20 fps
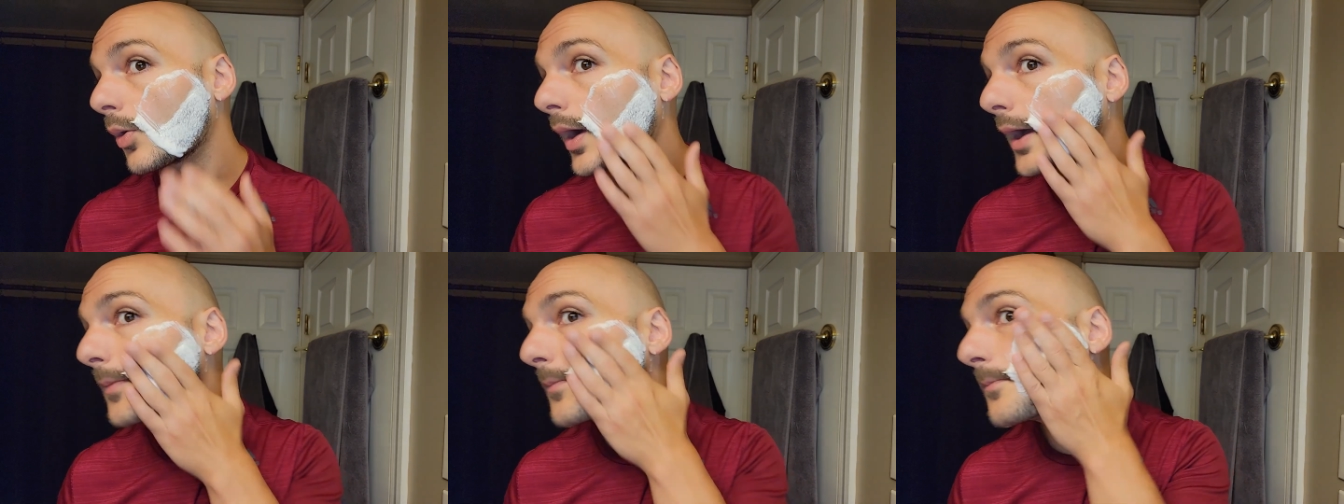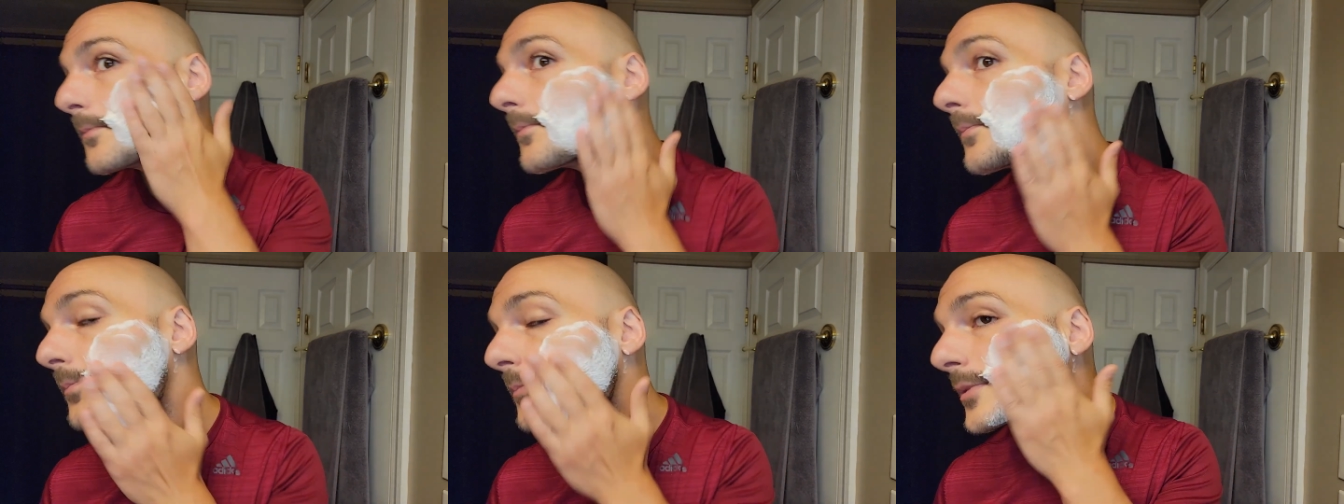know why.
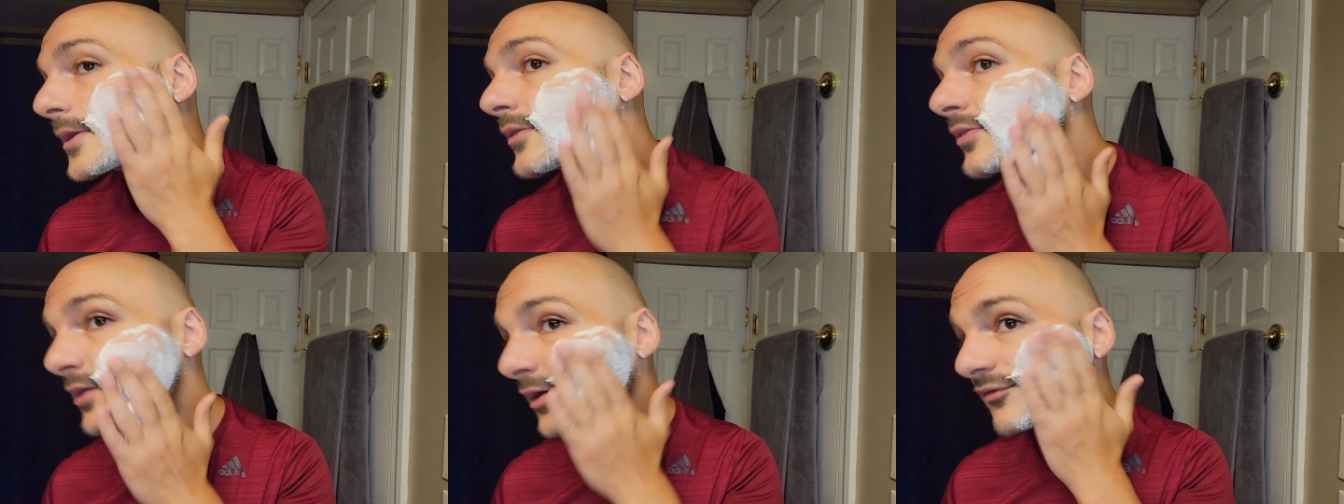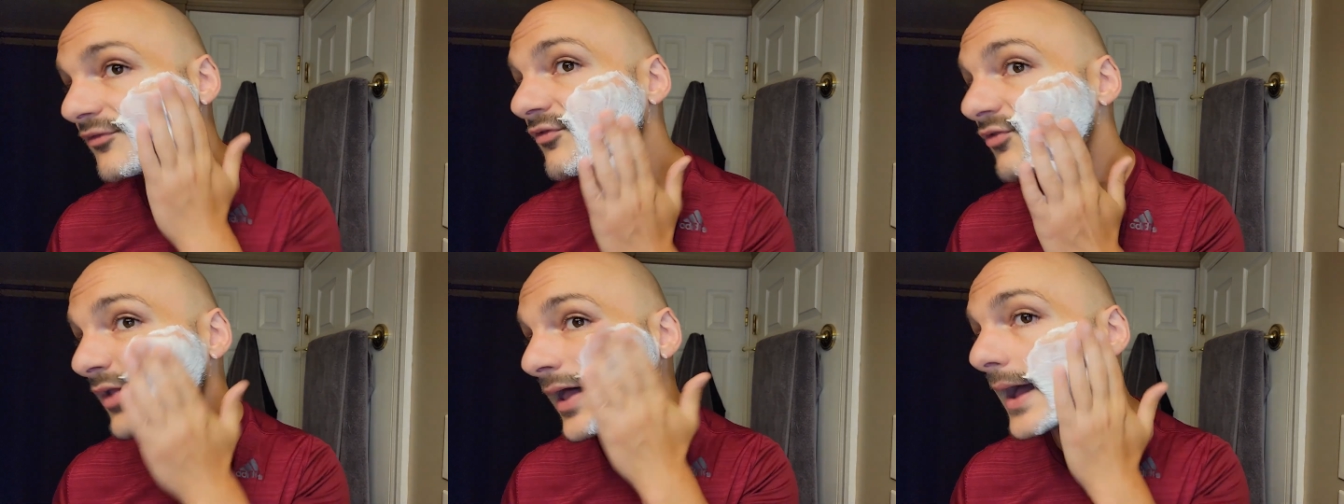The
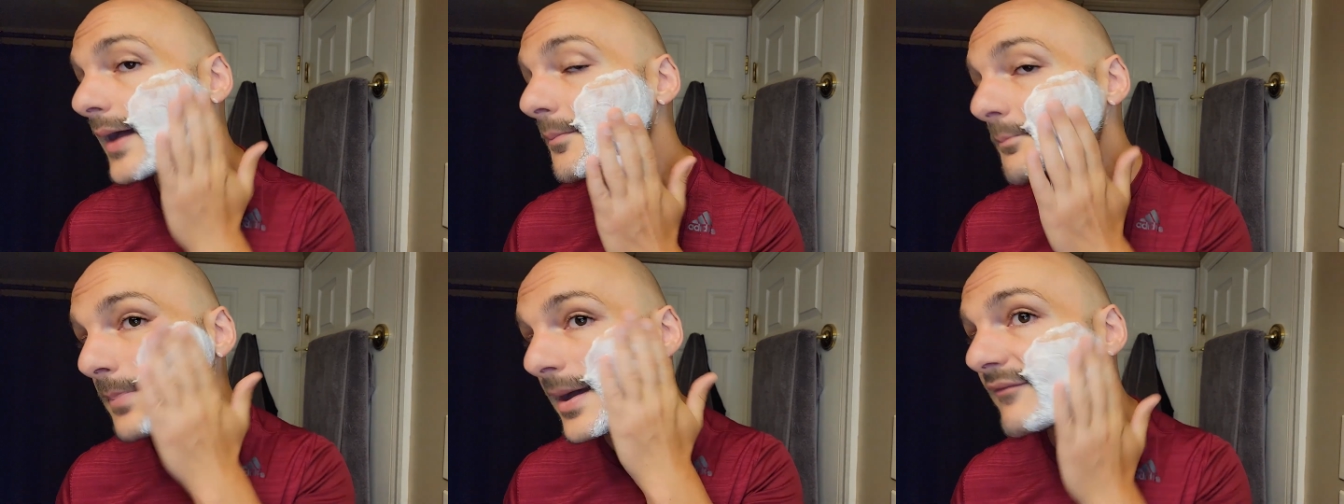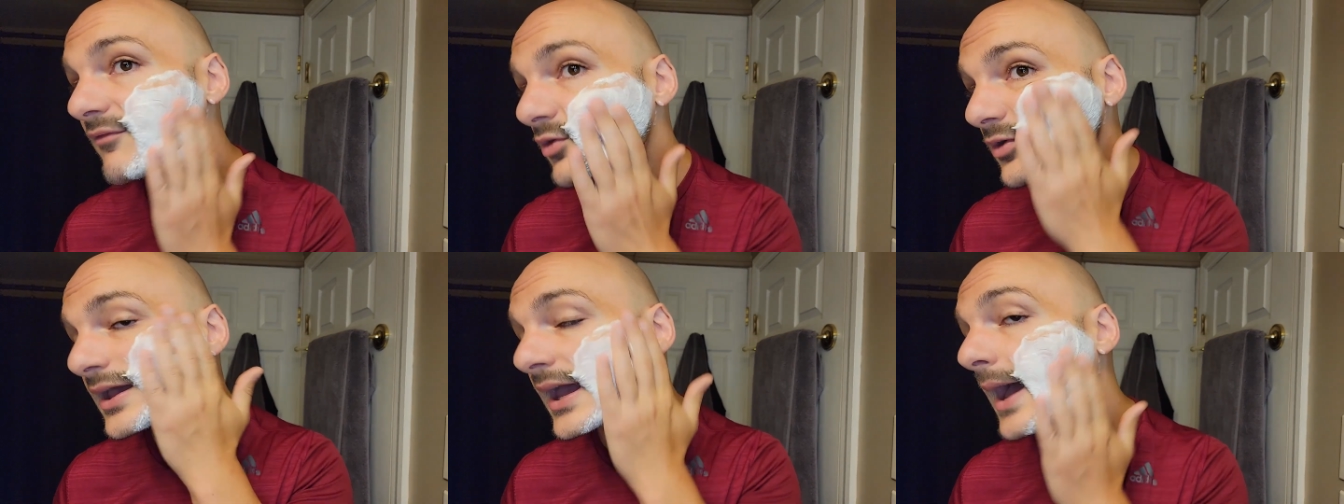flat
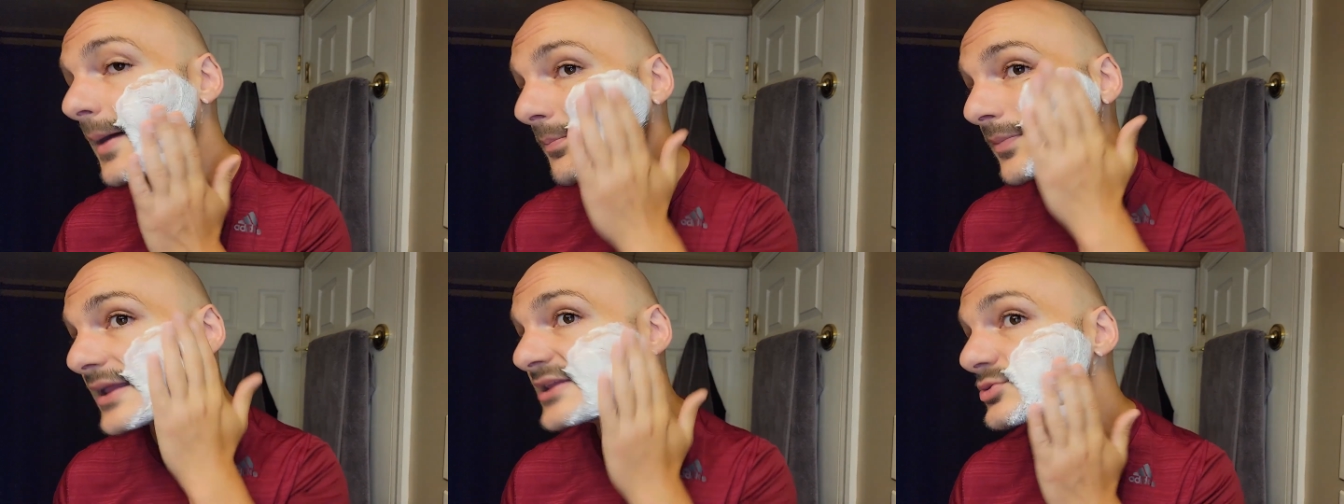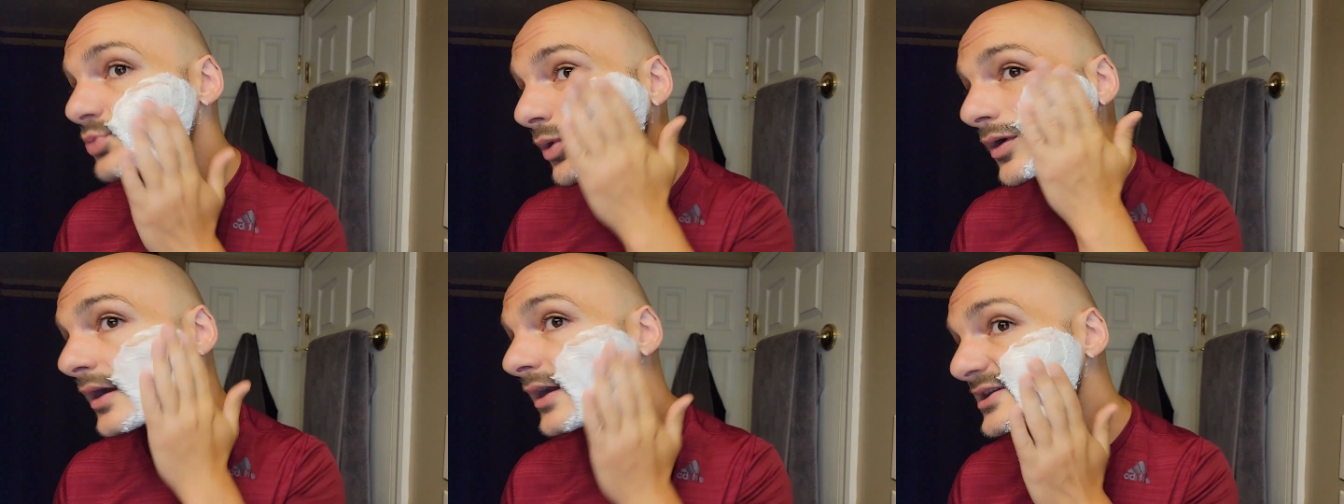bevel cap,
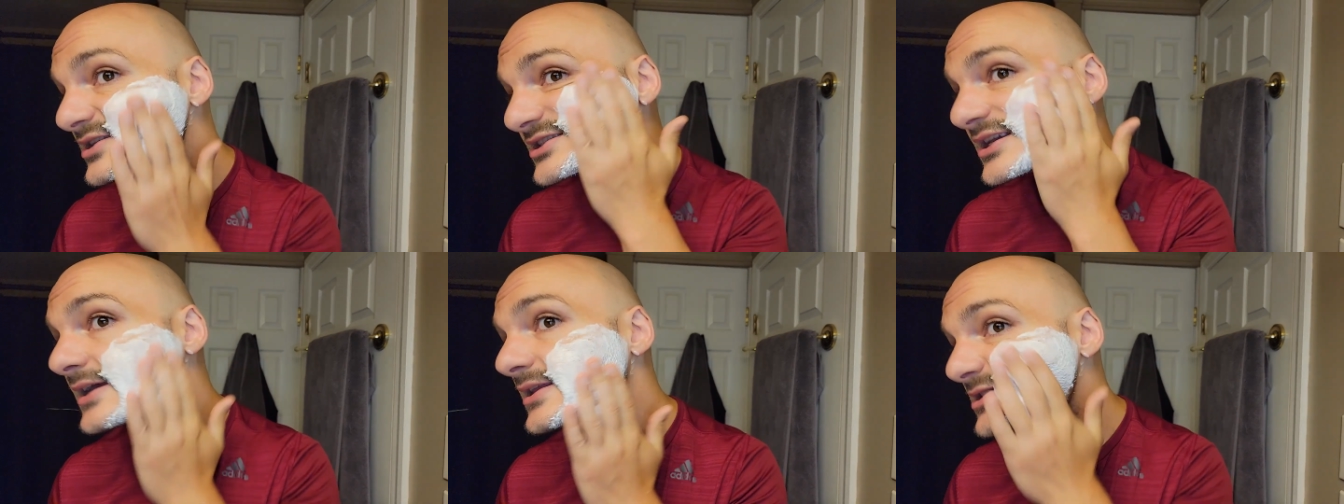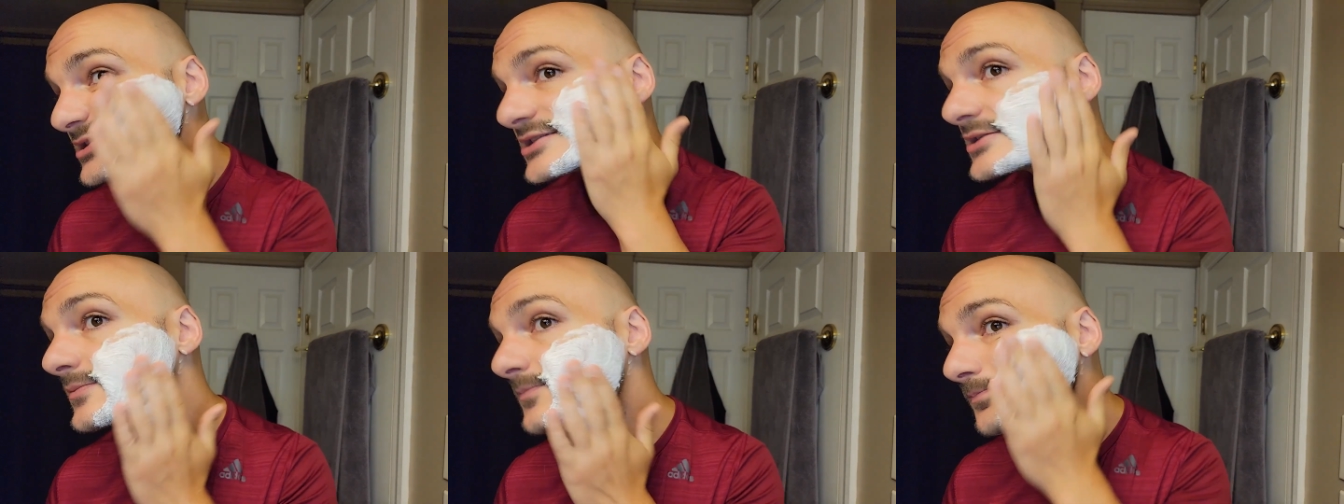that's where it
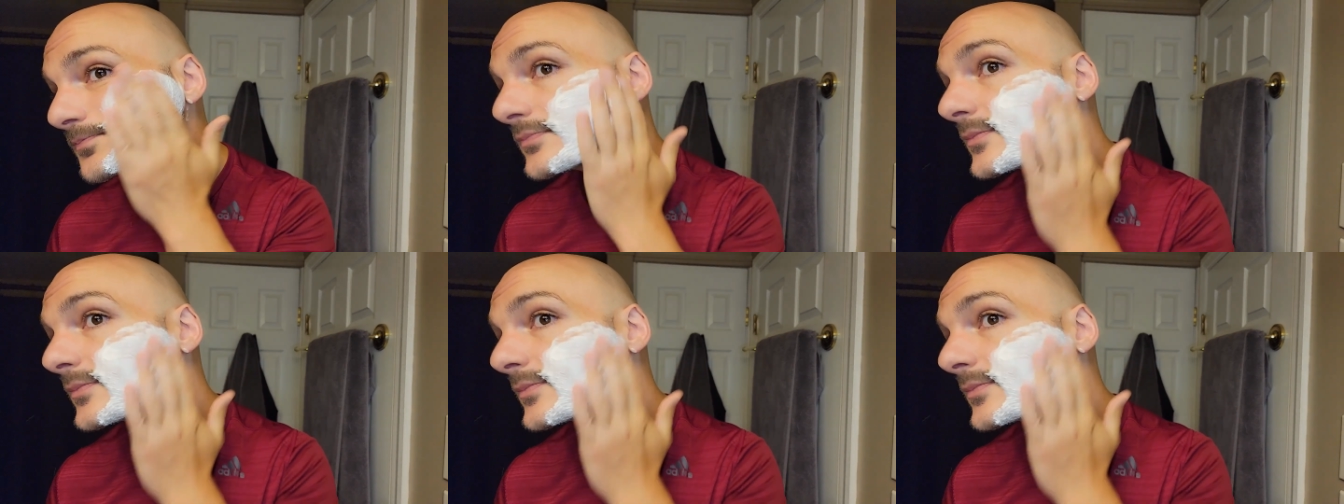sits.